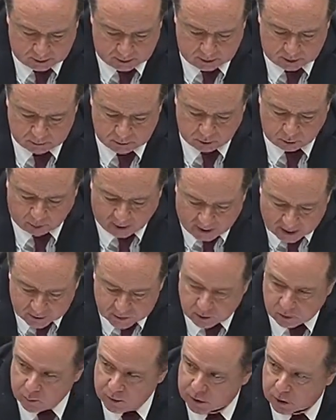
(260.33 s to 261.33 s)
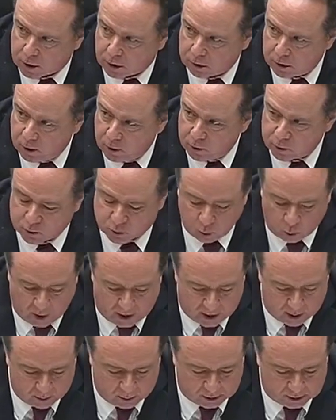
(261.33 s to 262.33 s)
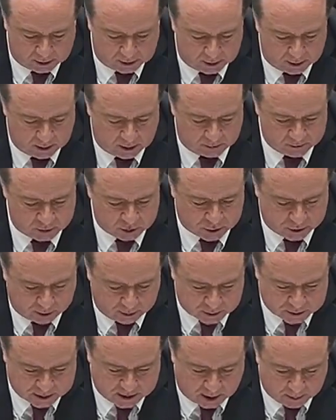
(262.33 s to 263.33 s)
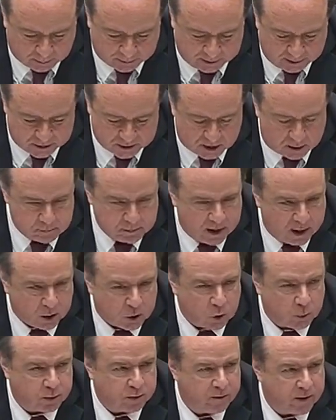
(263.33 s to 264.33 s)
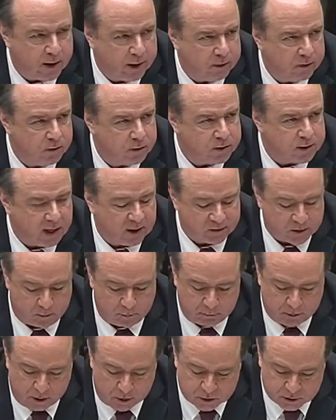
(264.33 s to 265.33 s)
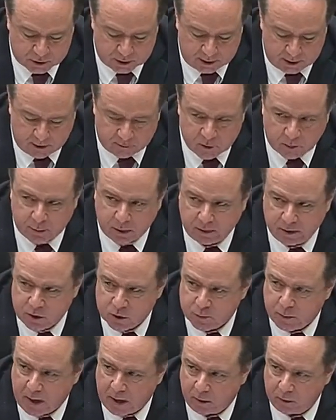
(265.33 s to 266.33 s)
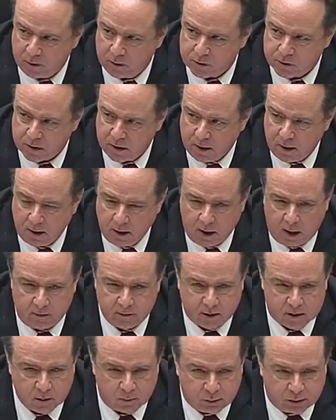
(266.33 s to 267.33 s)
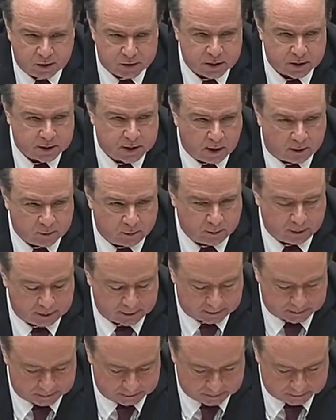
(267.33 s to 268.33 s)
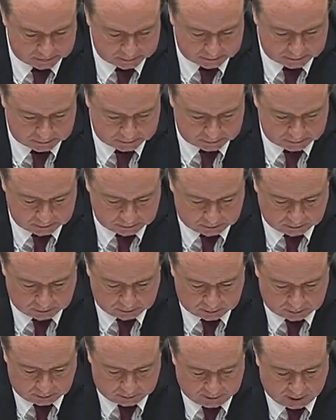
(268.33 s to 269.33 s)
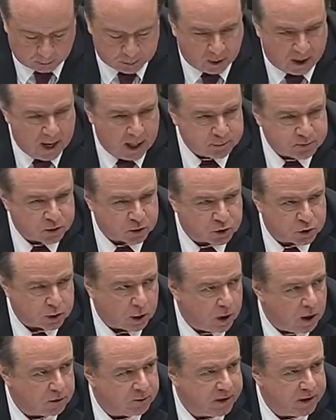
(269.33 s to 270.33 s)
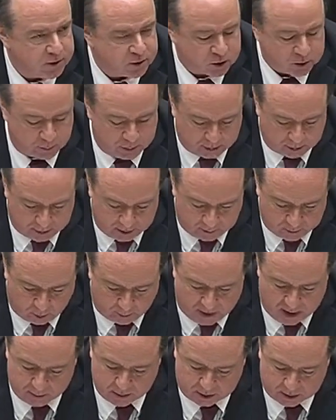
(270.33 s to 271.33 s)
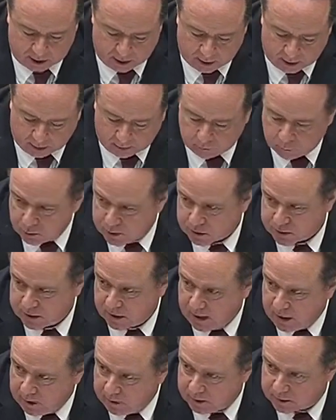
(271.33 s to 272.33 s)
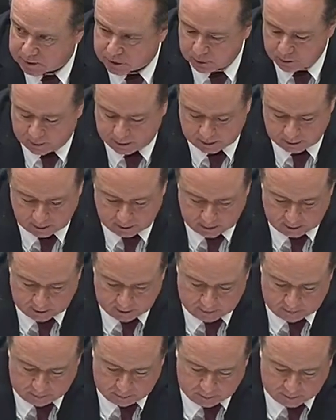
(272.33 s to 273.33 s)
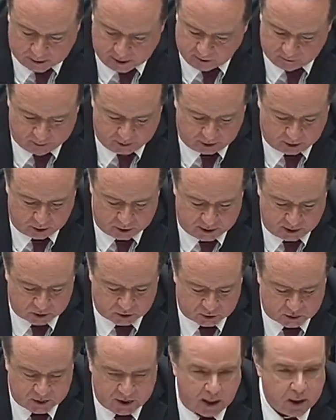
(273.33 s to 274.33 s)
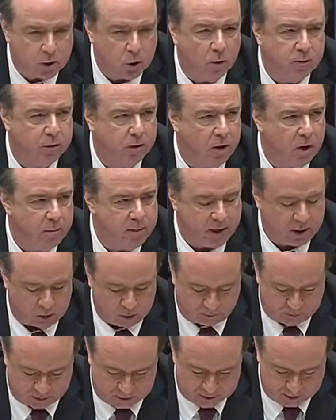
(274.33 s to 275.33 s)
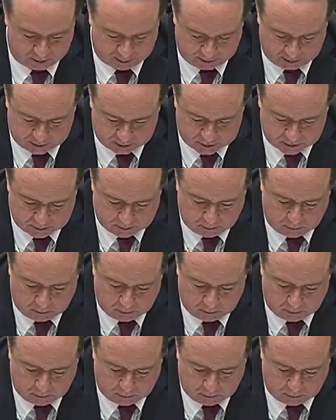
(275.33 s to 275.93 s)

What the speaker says: but rather with a closed web of insurance companies and medical providers at the mercy of the police powers of a complicit government. Now, perhaps to solve the instability of Obamacare, which is inherent to it, the government could just take over all medical facilities.